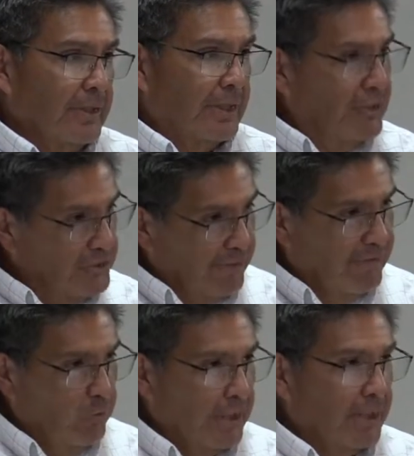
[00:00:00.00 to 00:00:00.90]
He's
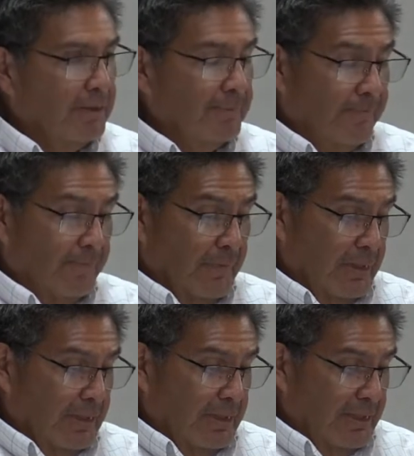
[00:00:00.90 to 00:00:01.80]
everywhere,
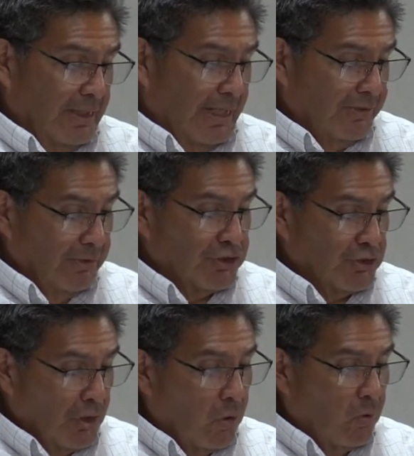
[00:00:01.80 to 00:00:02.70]
and there is
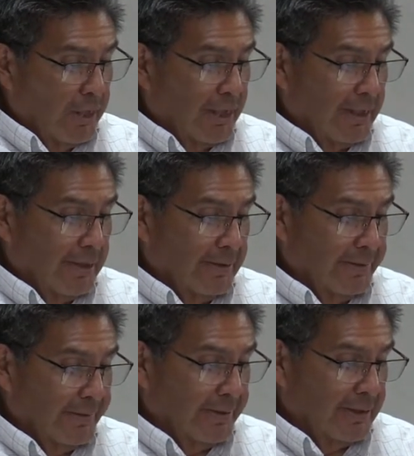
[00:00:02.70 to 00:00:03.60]
nowhere
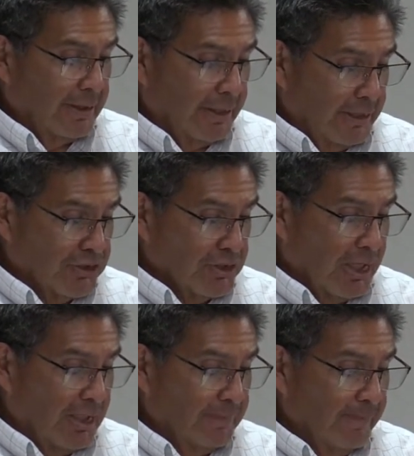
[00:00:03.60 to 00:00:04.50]
He is
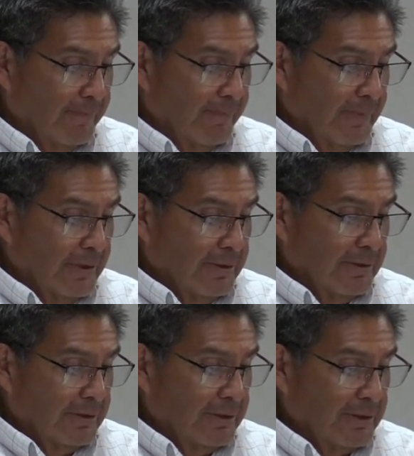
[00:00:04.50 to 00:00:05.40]
not.
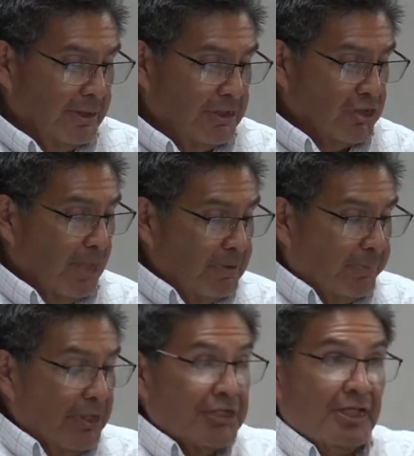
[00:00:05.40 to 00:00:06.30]
He's
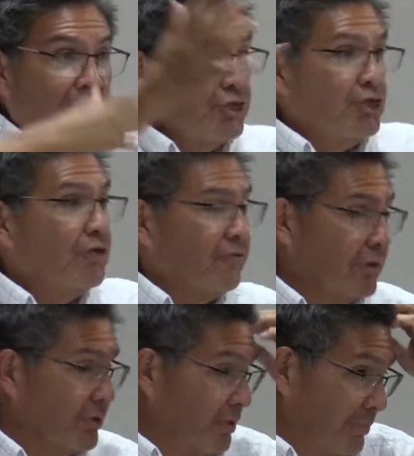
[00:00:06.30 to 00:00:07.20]
omnipresent in His
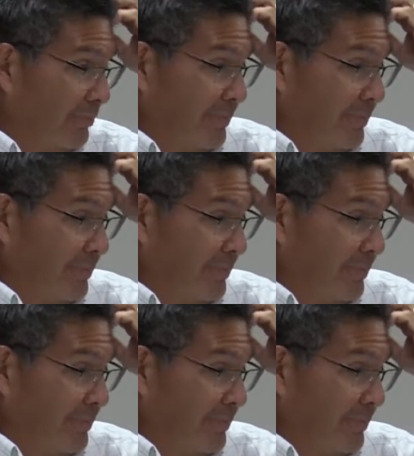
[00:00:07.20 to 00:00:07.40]
universe